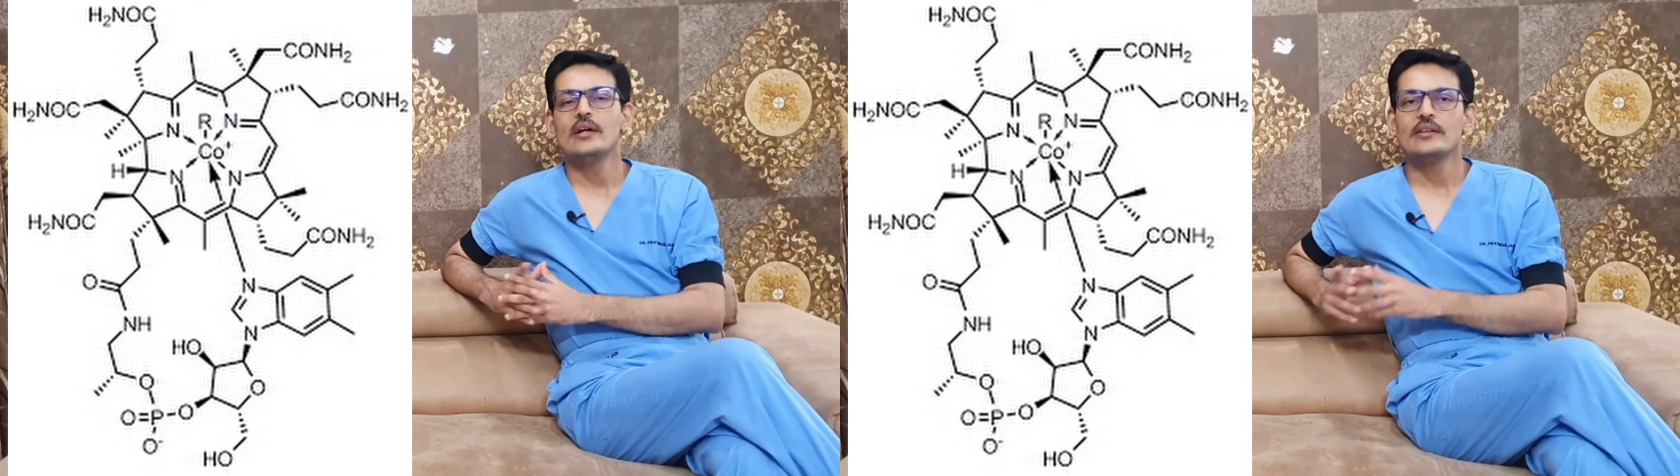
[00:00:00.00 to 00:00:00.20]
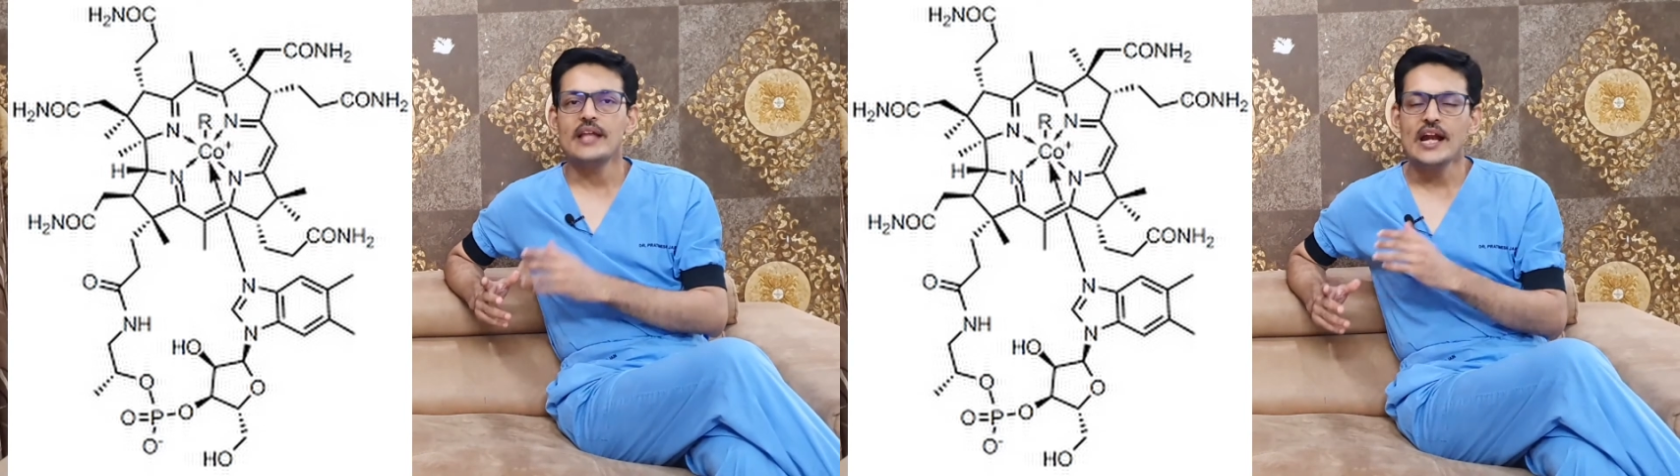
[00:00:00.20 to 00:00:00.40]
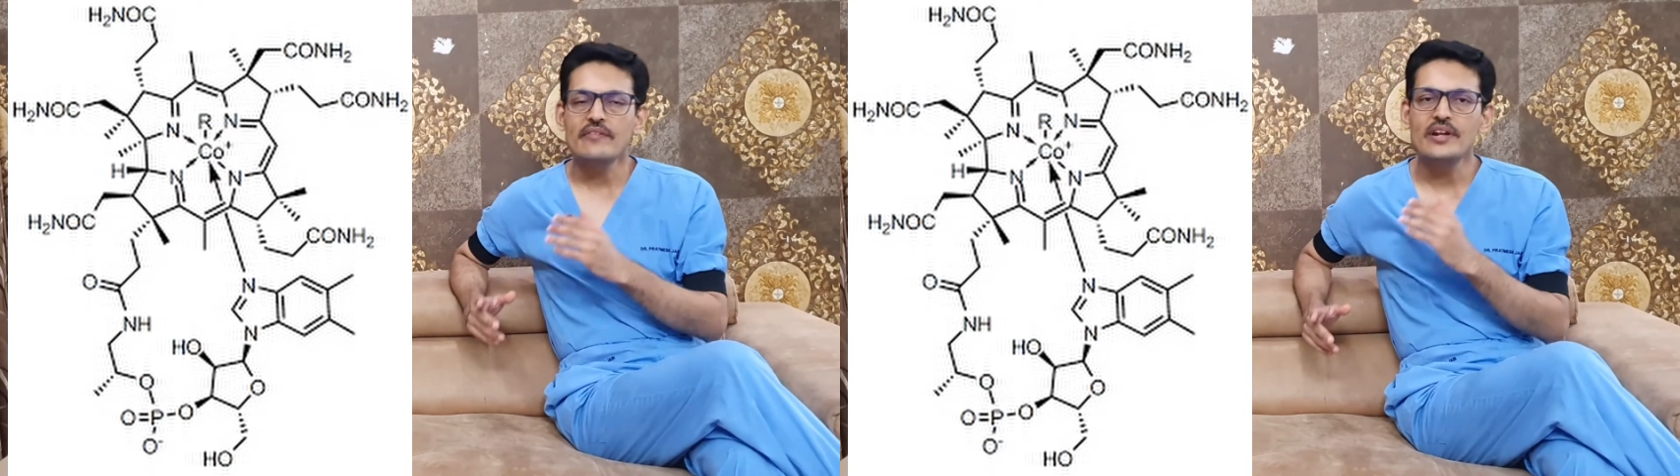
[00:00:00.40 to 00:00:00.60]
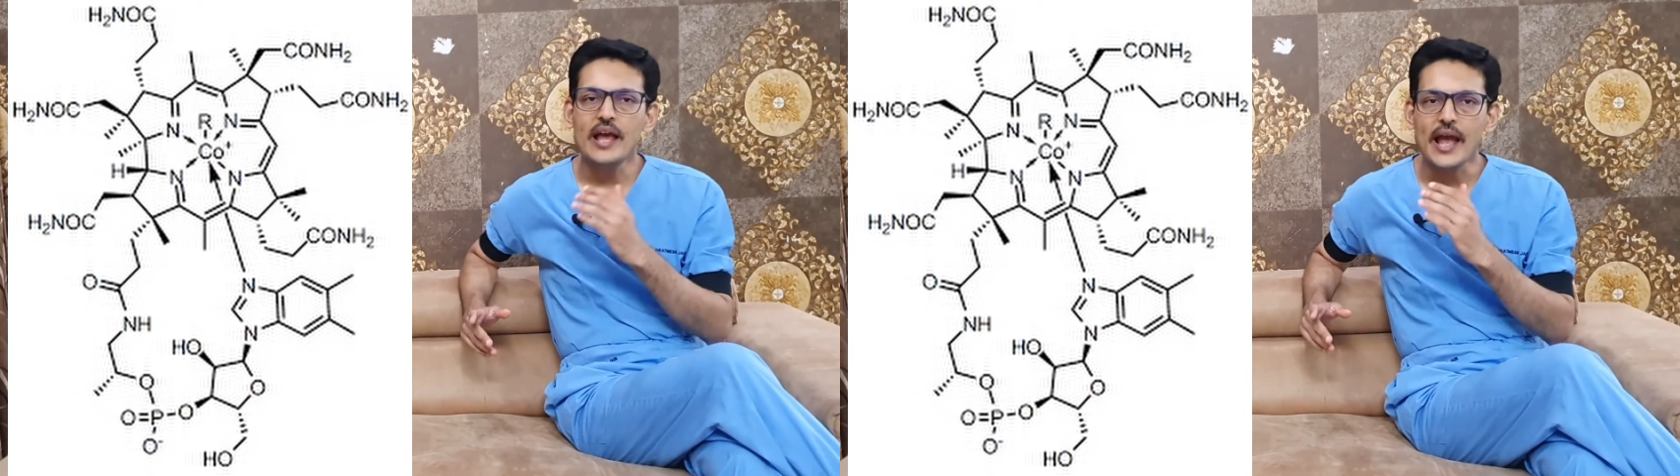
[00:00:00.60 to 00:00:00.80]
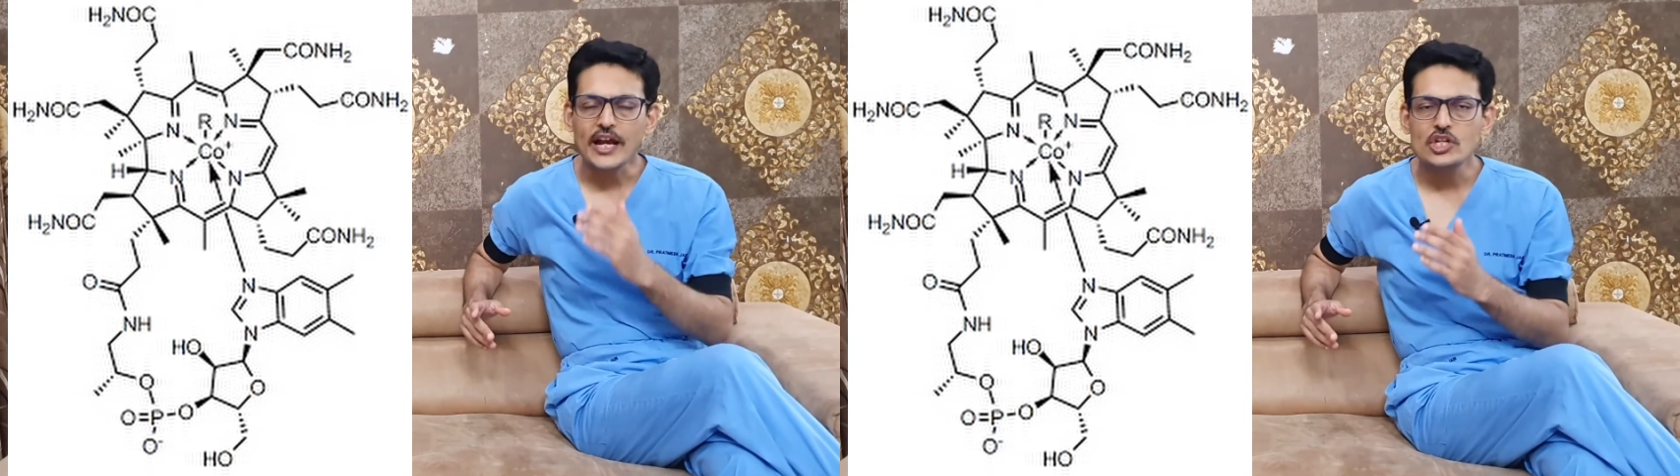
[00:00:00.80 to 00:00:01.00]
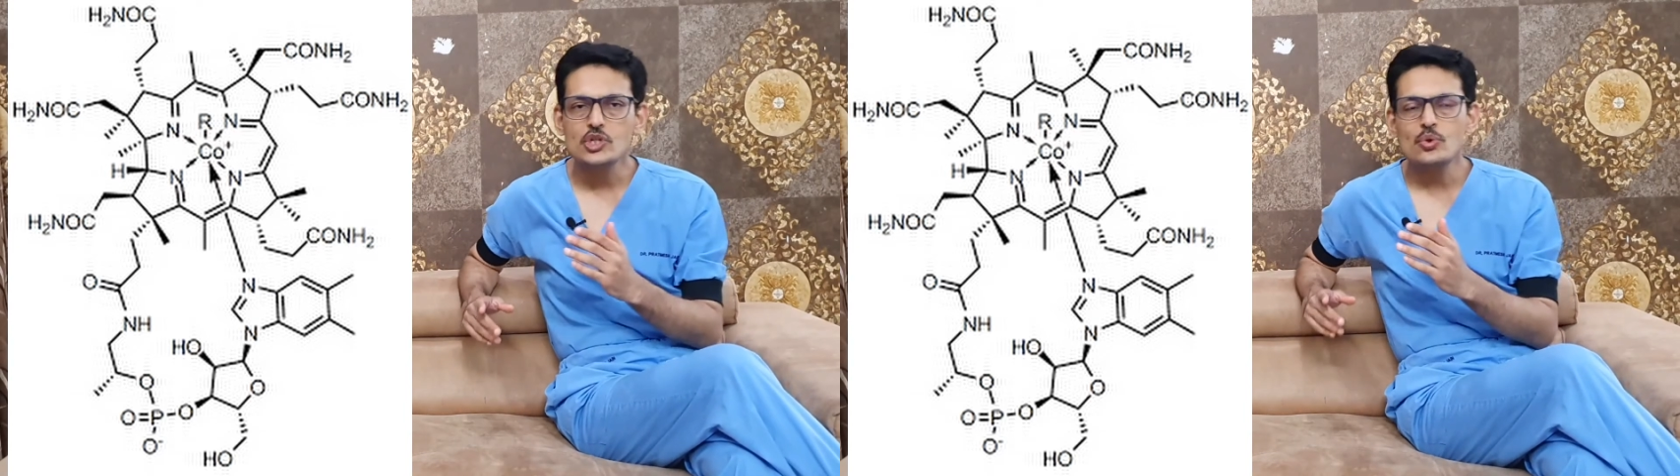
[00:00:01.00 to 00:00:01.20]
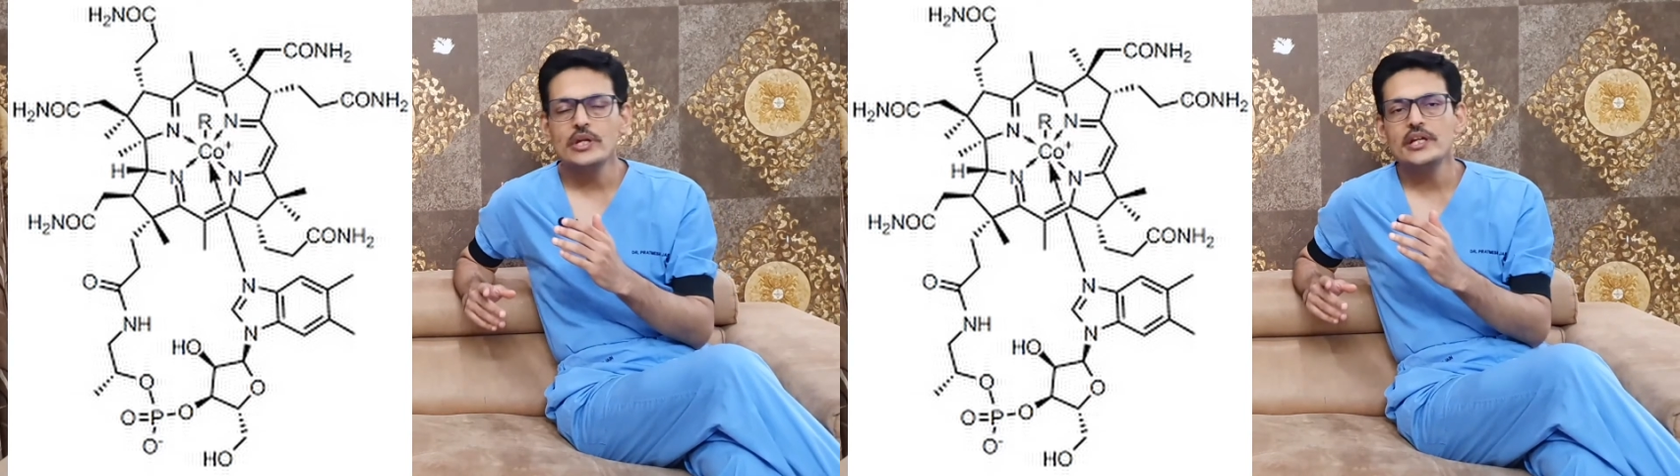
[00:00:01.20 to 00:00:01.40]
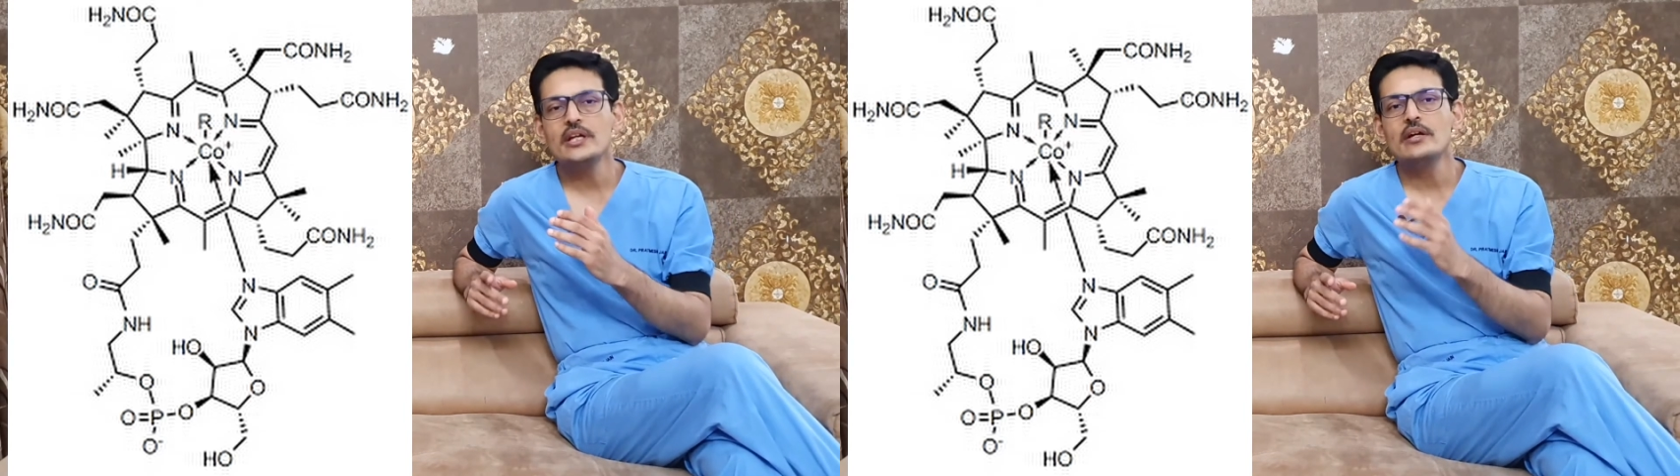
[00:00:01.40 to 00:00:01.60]
that will
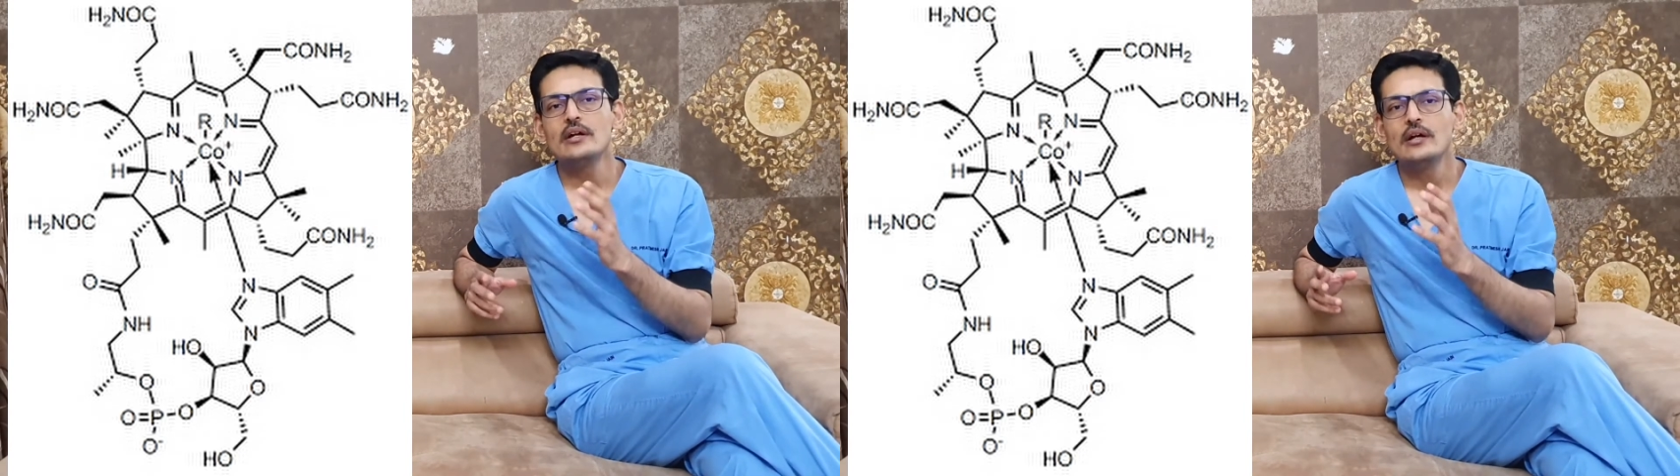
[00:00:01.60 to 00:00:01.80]
actually